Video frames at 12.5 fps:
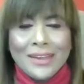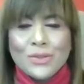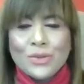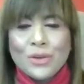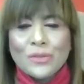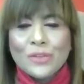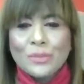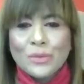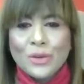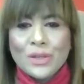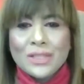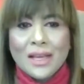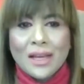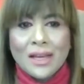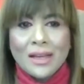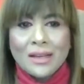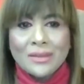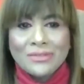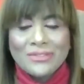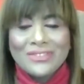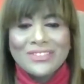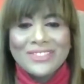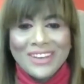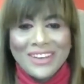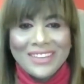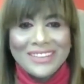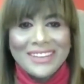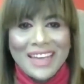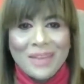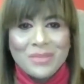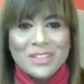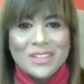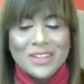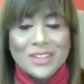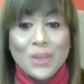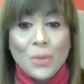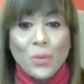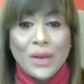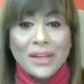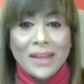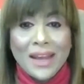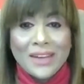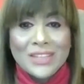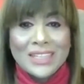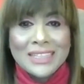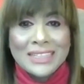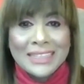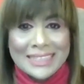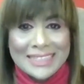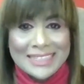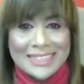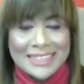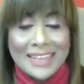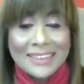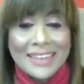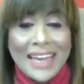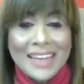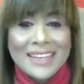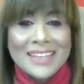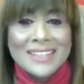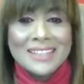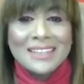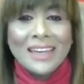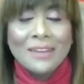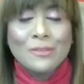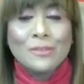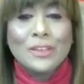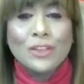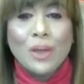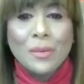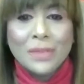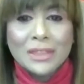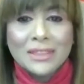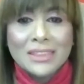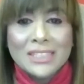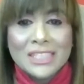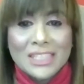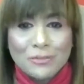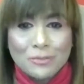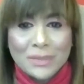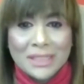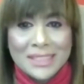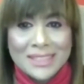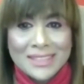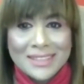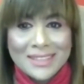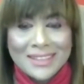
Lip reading: Two of your books are on the Amazon Top 100 list. Now, that is a phenomenal achievement.